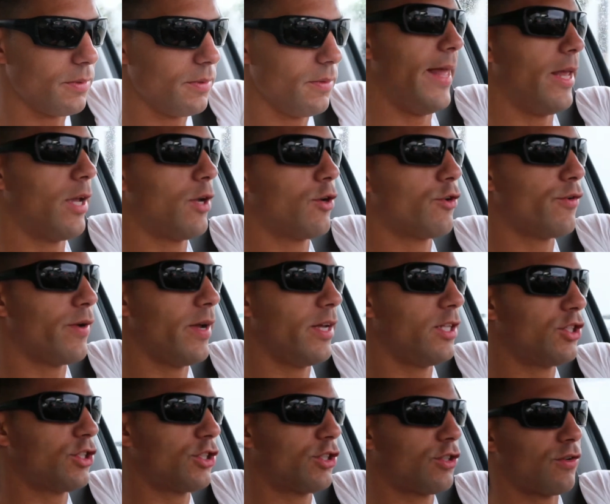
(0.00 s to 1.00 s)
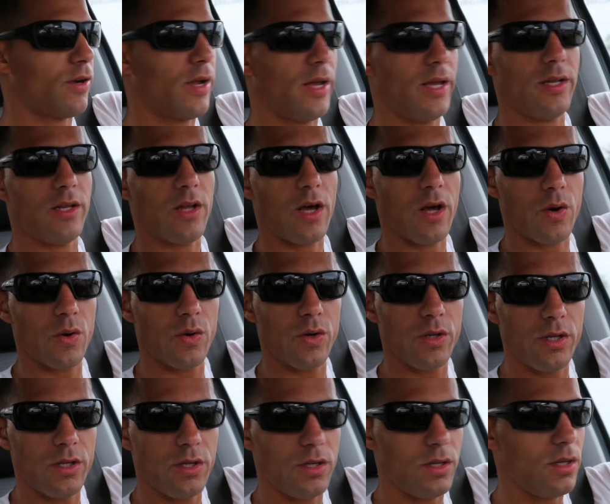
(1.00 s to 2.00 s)
And it creates strain not
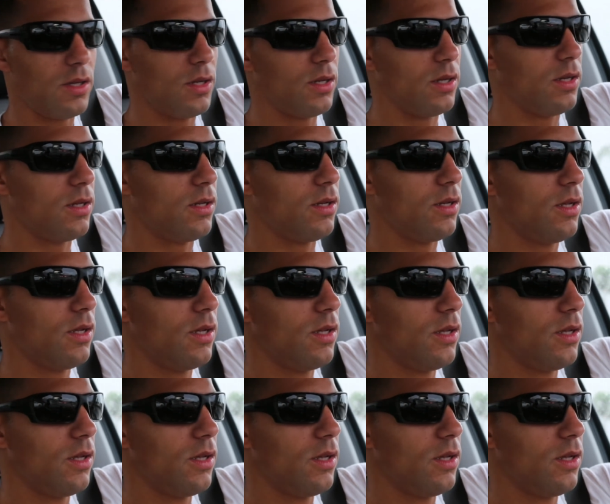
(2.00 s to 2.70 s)
only in